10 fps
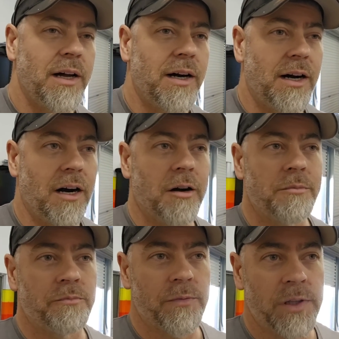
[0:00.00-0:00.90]

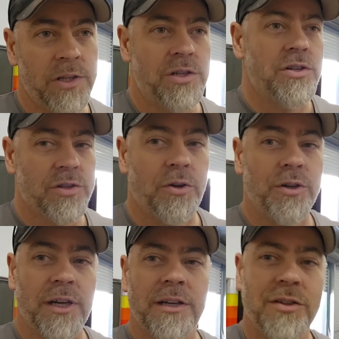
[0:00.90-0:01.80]
He said it's an
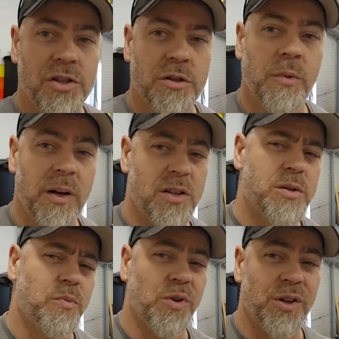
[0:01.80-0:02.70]
okay condition one,
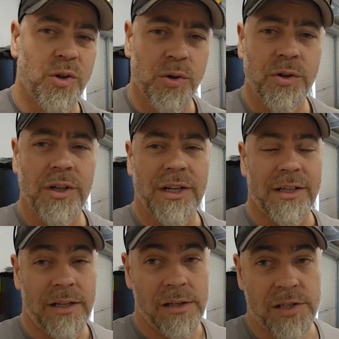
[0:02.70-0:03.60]
it's pretty good,
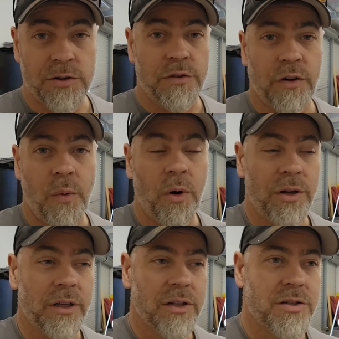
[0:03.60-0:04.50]
it's there if I want it.